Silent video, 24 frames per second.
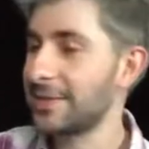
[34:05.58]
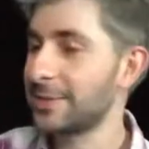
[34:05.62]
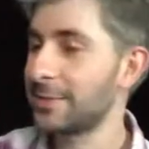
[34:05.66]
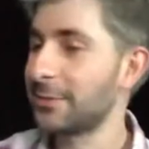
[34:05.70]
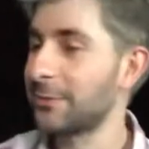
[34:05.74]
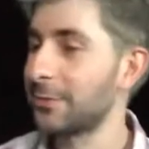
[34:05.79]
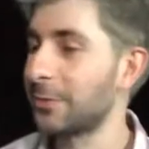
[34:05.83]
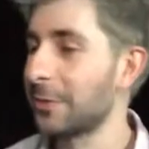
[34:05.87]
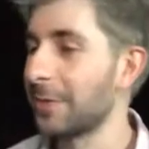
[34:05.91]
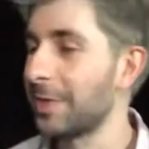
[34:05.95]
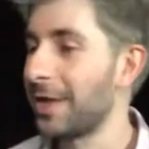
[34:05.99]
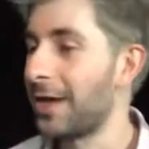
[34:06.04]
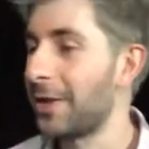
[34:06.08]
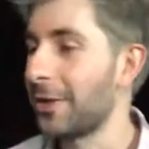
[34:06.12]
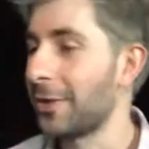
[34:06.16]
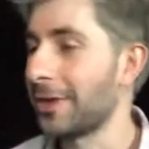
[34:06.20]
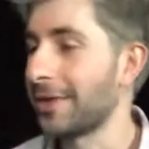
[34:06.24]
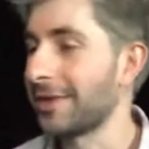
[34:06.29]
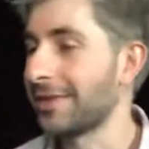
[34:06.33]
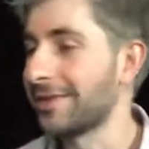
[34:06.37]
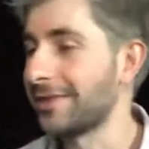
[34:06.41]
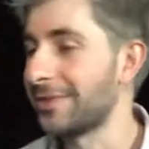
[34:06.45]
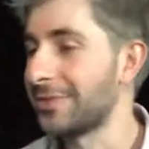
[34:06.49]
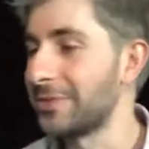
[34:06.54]
are from
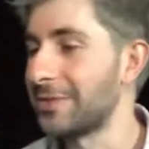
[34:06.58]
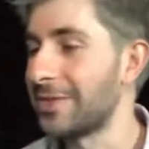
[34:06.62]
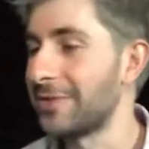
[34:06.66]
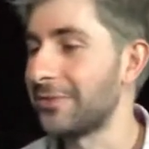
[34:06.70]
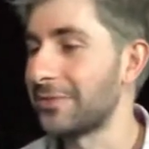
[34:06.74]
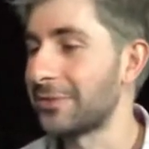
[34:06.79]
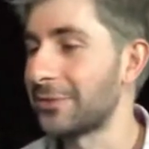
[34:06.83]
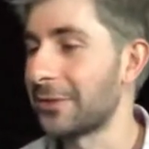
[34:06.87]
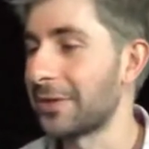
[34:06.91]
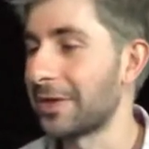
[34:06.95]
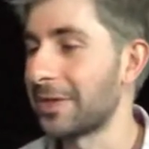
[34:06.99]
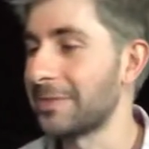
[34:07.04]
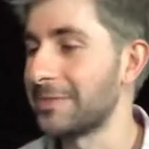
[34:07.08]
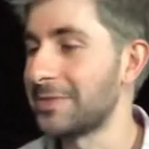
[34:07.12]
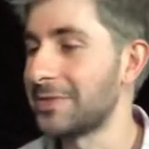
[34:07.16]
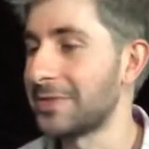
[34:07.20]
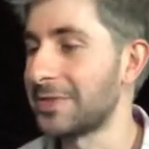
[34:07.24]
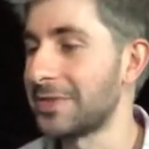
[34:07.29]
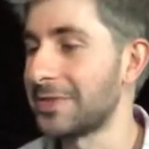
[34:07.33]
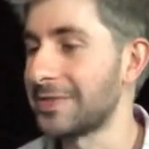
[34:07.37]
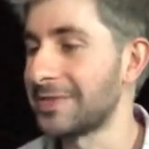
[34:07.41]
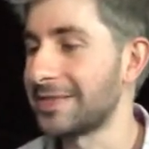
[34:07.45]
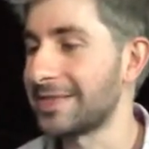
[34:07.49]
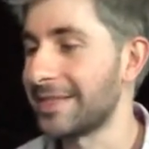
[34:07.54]
current conservatorium
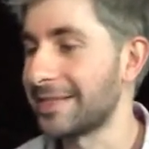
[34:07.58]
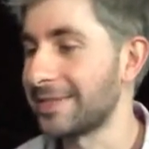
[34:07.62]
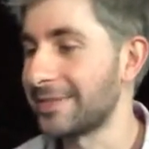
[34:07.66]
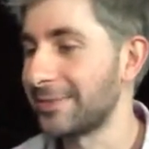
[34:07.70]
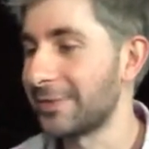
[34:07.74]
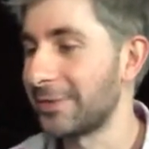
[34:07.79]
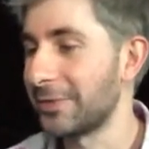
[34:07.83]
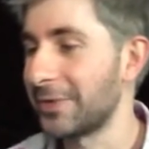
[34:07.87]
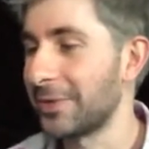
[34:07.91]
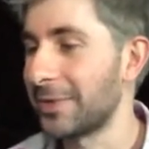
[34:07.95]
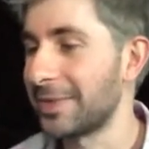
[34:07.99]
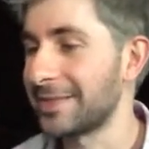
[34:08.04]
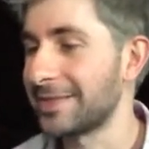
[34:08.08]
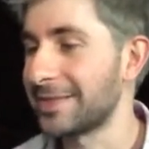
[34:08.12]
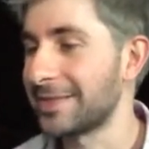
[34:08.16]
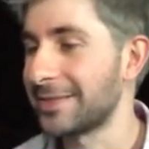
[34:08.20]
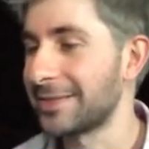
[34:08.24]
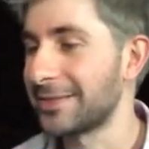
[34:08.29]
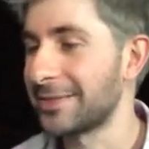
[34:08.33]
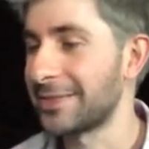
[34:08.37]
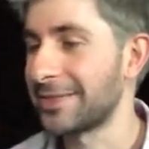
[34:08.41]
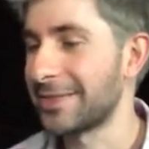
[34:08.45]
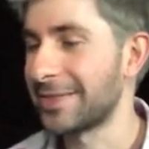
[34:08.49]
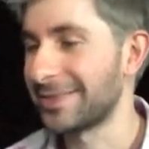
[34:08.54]
students, these few
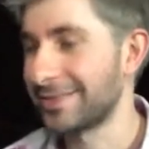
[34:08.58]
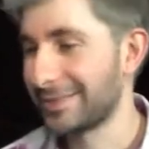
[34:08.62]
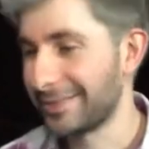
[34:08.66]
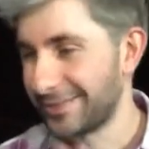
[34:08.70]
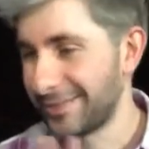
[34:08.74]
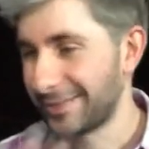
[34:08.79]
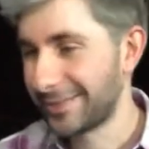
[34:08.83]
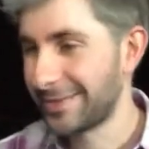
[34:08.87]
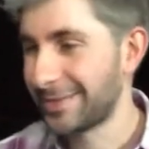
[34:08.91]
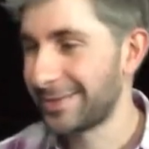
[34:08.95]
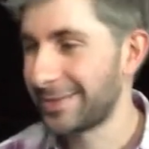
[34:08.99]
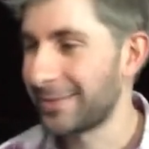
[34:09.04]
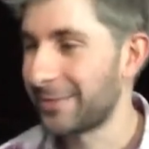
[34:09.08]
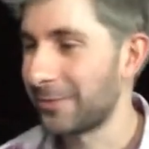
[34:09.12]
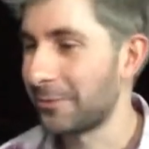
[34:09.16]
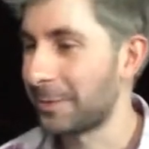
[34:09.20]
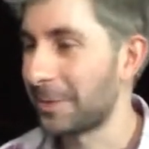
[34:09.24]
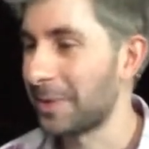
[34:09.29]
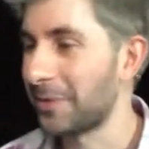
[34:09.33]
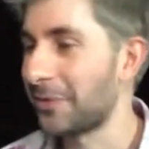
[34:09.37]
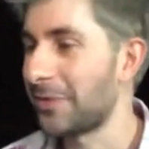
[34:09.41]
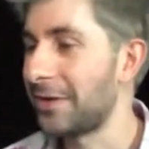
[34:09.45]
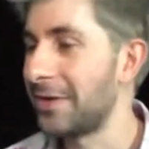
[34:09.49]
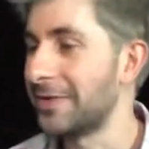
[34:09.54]
questions, just for a
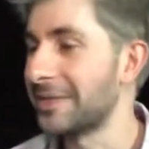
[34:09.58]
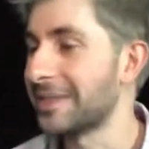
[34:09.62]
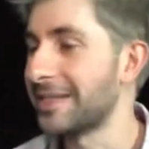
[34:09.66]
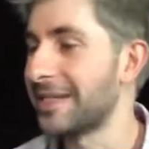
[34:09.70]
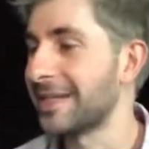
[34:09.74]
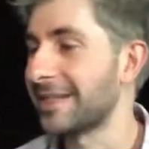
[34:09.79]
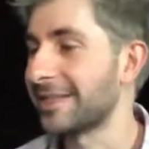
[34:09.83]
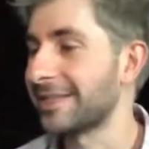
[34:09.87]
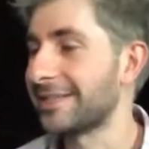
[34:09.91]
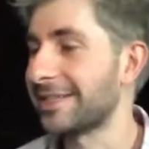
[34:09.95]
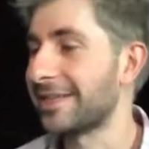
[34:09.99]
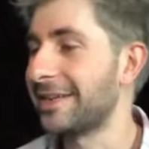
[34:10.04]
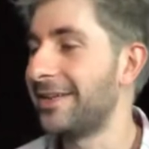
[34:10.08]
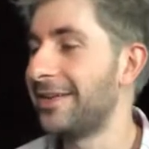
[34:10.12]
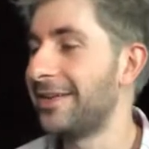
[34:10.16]
bit of context.